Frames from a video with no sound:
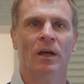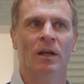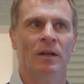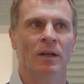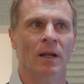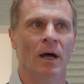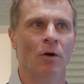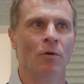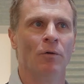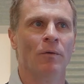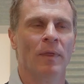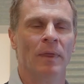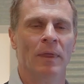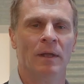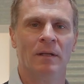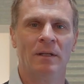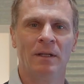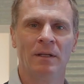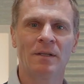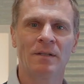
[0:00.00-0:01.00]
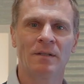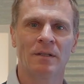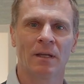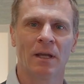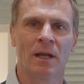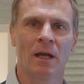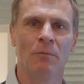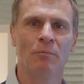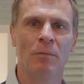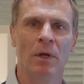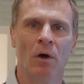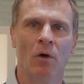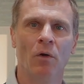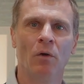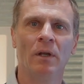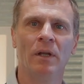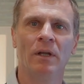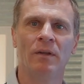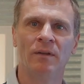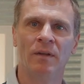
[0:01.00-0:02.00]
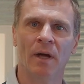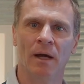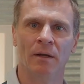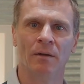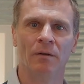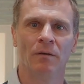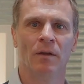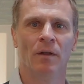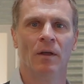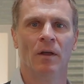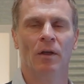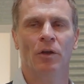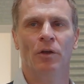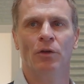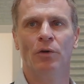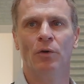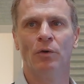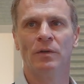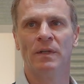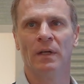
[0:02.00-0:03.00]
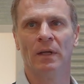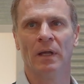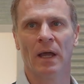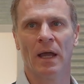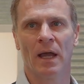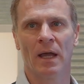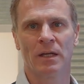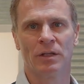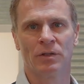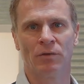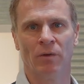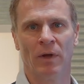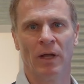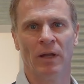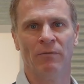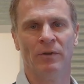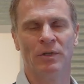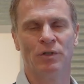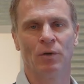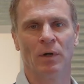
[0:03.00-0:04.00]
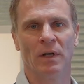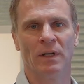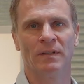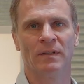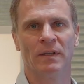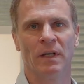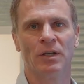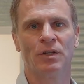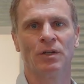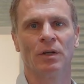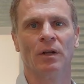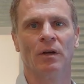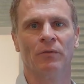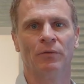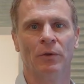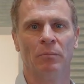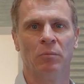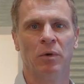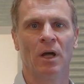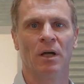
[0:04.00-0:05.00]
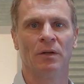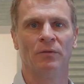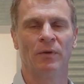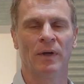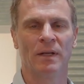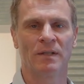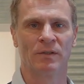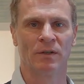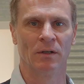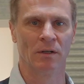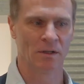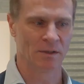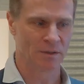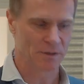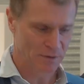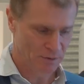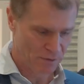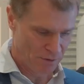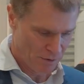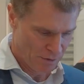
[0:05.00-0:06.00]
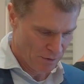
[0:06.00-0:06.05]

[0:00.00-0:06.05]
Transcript: Now, this can be only done using X-ray visualization of the blood vessels.